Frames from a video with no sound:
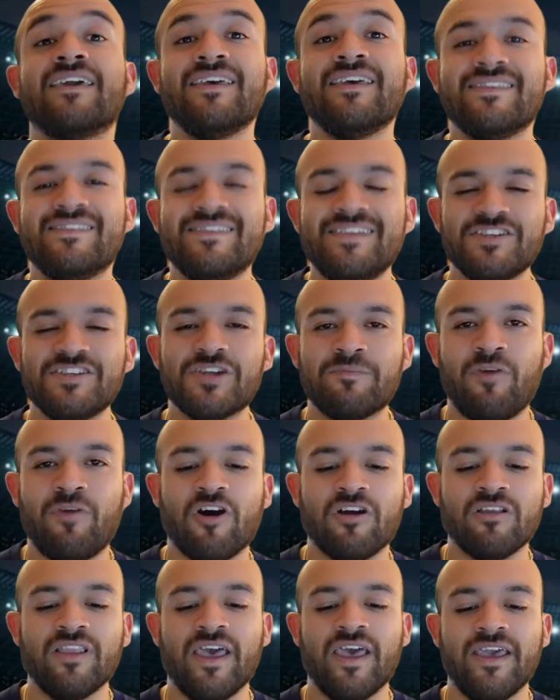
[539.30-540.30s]
teaser
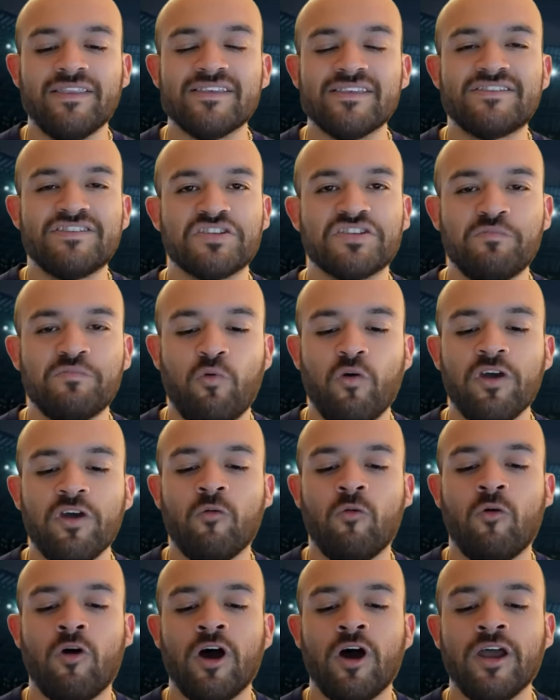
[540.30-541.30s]
parlay, the
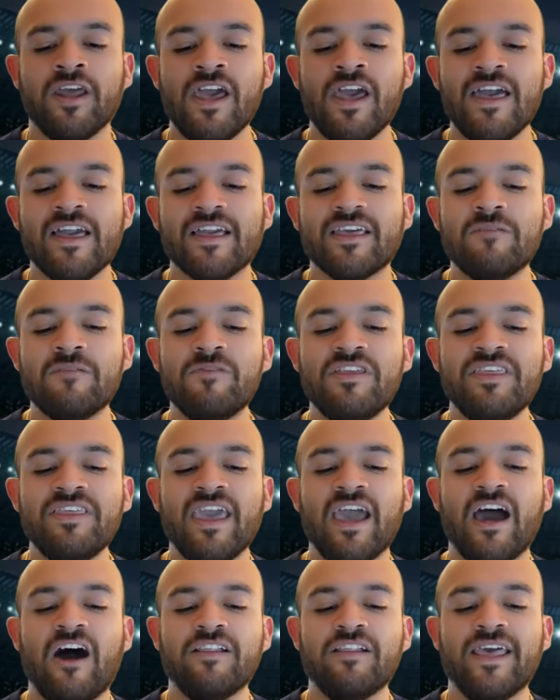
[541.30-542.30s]
6.1. Give me
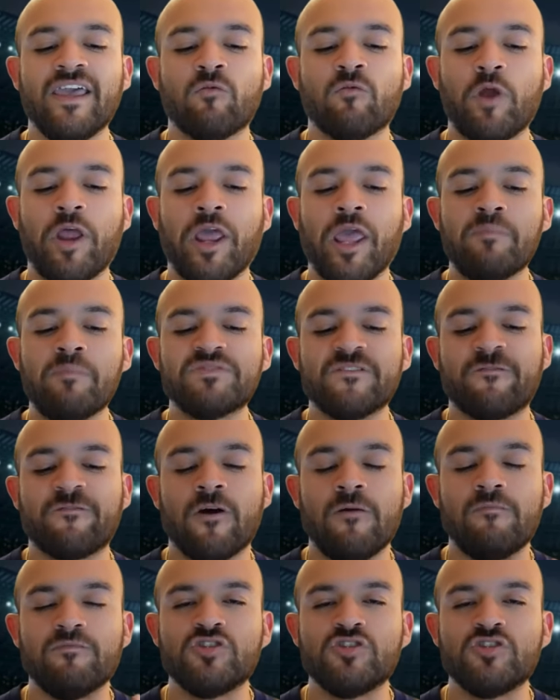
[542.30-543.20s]
the LA Rams from